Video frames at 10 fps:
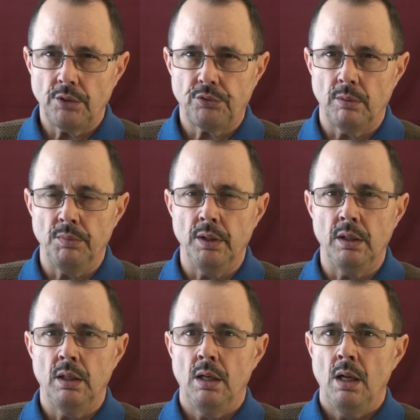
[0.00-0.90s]
us
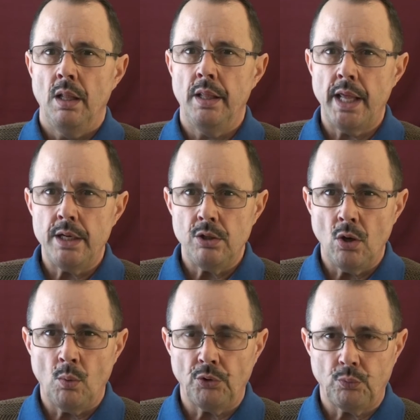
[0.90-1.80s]
something, they
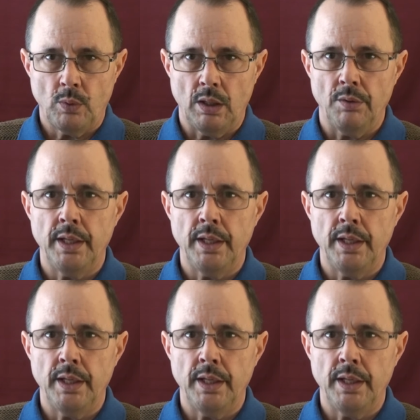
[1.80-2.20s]
know us well.